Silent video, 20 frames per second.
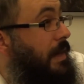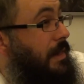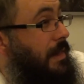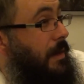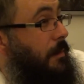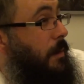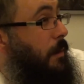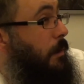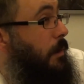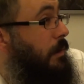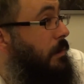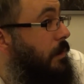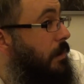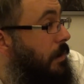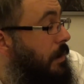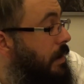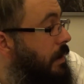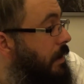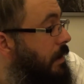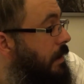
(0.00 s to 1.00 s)
that we were
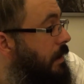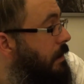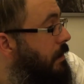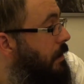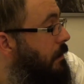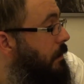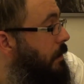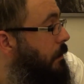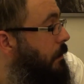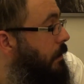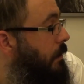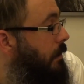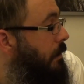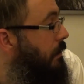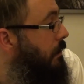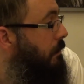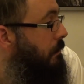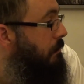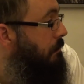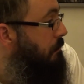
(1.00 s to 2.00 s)
dirty, that we were